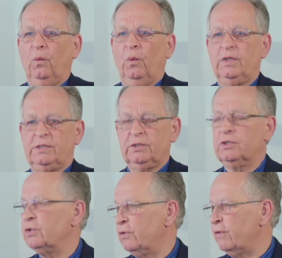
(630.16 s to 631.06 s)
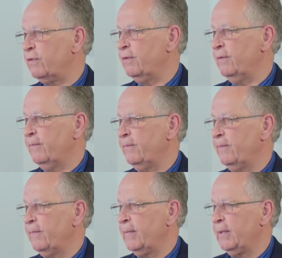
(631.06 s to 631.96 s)
was the truth.
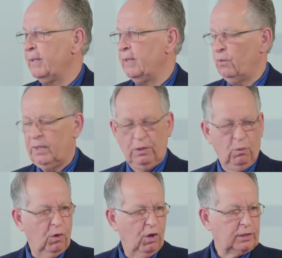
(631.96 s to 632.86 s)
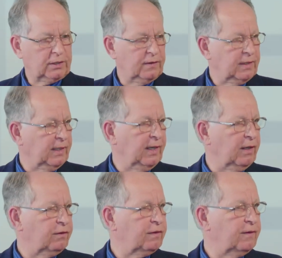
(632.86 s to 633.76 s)
When he walked on the
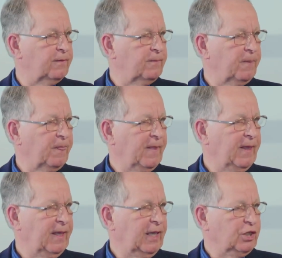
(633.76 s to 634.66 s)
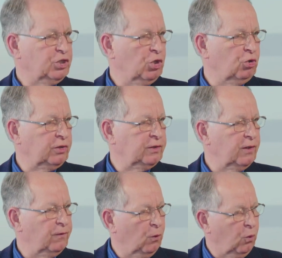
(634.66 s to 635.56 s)
earth, he showed
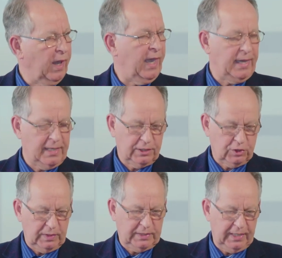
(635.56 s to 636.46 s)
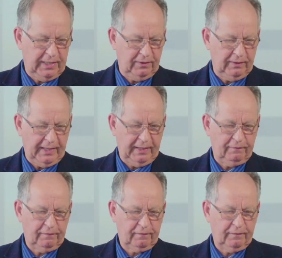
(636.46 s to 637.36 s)
the way to eternal
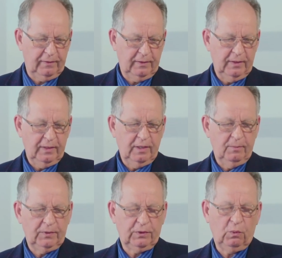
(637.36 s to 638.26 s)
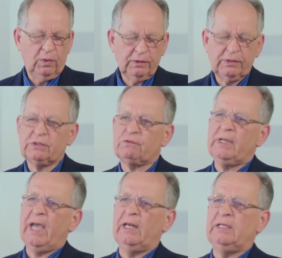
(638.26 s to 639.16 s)
life. But the wondrous
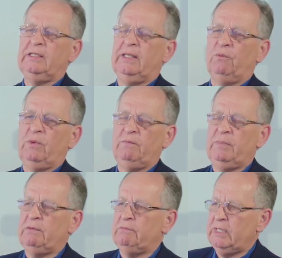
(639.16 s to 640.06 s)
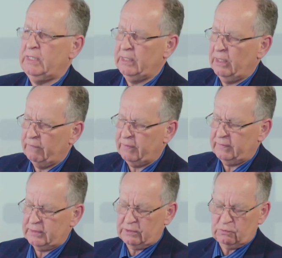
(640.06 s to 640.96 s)
reality that we've been reading of,
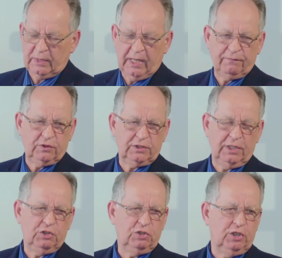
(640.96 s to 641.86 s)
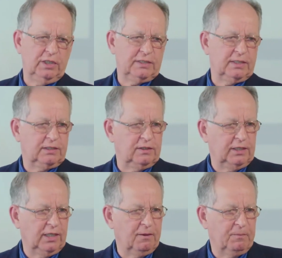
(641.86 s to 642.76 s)
and this is what I've just enjoyed listening to
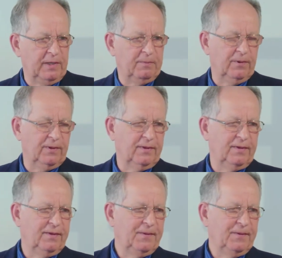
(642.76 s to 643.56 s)
the young people